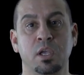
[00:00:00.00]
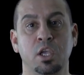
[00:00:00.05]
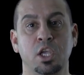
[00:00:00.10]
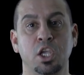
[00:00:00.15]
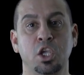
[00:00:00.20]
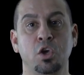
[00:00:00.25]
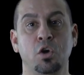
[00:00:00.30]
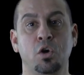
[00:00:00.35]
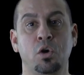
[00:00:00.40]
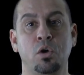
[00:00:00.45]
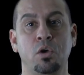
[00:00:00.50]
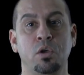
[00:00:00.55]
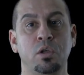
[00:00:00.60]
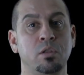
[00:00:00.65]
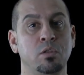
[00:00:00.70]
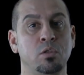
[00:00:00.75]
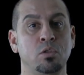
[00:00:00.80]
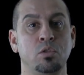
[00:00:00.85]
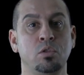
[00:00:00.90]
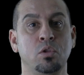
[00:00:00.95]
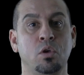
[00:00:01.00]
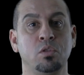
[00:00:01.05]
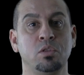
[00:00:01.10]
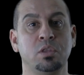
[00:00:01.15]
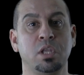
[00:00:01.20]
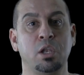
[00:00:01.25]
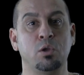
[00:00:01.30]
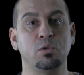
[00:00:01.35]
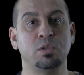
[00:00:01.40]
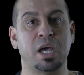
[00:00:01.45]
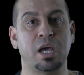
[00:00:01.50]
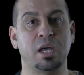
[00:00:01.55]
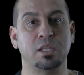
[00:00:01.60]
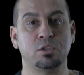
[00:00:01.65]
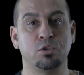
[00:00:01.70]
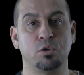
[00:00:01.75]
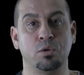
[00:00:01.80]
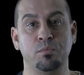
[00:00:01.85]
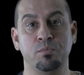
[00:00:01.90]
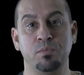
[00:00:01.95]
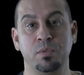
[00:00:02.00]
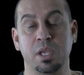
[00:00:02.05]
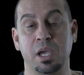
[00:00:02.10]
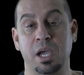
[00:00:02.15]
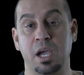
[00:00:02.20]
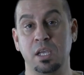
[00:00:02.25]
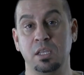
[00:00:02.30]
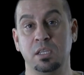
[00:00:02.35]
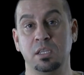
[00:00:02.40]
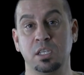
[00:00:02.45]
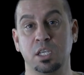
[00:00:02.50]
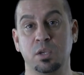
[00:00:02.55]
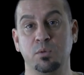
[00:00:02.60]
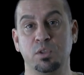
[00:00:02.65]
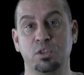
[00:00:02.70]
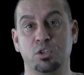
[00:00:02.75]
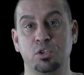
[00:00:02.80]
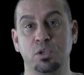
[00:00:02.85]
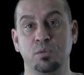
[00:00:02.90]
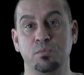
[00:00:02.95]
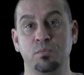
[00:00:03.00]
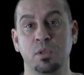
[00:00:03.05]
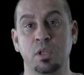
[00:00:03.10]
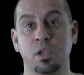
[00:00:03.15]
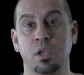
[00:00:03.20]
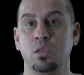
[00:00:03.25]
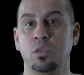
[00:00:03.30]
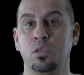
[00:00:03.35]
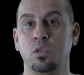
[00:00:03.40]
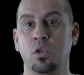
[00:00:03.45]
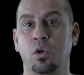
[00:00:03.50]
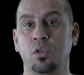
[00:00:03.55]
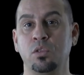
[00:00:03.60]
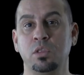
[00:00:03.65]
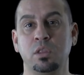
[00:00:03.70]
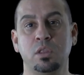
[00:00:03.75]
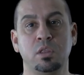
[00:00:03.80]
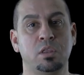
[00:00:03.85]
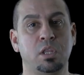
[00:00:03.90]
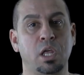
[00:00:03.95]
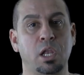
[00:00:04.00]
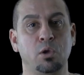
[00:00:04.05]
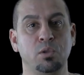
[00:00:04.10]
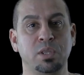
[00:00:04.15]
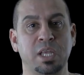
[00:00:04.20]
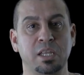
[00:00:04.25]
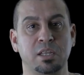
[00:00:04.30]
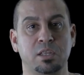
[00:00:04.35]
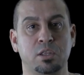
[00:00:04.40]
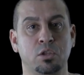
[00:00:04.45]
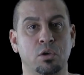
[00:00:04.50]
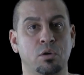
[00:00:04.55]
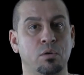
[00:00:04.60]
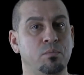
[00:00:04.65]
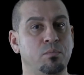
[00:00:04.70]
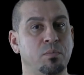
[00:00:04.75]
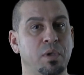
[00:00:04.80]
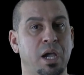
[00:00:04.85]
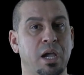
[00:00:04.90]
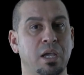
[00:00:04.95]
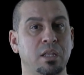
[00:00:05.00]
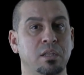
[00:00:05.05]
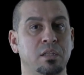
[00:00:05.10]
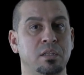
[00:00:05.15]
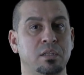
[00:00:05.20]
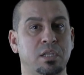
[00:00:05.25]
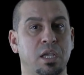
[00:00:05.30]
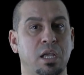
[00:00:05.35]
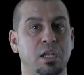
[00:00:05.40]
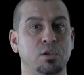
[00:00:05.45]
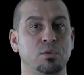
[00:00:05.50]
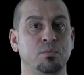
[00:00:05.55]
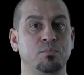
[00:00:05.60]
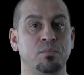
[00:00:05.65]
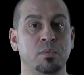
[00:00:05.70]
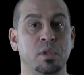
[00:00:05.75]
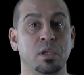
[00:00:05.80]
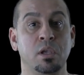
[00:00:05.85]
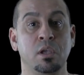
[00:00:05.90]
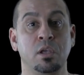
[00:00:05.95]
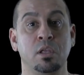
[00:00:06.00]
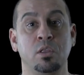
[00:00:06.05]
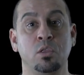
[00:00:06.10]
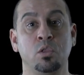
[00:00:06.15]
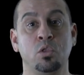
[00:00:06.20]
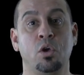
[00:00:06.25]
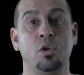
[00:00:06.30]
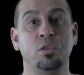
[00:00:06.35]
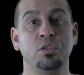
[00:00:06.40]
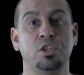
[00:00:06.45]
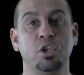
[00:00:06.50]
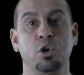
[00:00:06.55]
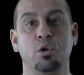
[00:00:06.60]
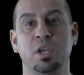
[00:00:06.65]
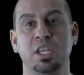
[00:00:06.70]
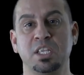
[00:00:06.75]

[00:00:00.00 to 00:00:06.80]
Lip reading: Io non te l'ho dato. I didn't give it to you. Non te l'ho detto. I didn't tell you. Non ti ho